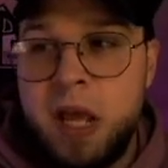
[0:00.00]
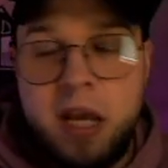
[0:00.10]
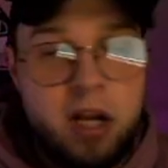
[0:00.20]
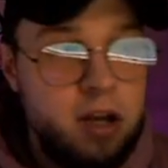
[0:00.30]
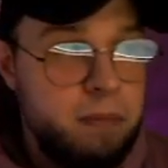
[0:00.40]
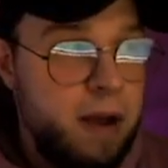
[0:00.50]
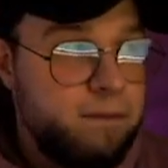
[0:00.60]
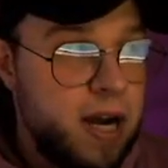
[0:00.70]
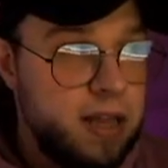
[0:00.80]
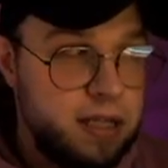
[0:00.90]
You might
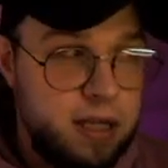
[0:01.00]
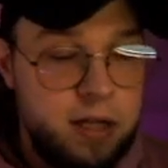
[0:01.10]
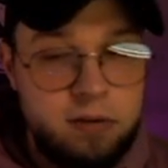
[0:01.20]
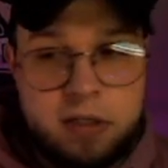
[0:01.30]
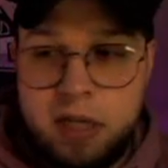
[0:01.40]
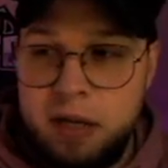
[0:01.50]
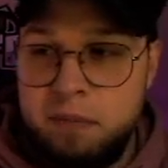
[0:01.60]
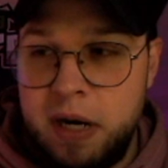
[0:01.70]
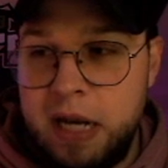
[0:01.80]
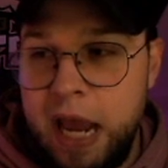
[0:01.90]
find this interesting,
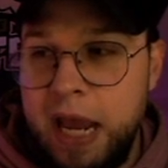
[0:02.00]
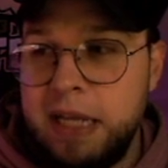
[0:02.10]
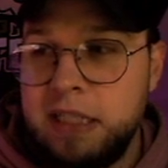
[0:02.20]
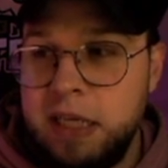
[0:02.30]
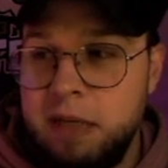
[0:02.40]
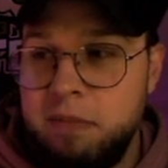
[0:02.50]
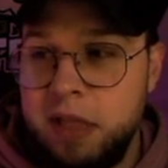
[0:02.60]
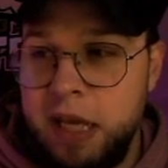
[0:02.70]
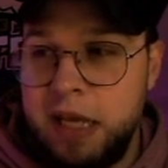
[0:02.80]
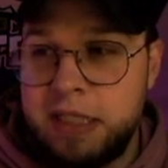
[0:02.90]
but in 8-team
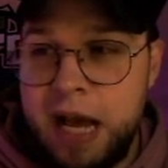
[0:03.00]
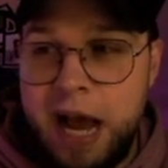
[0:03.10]
leagues,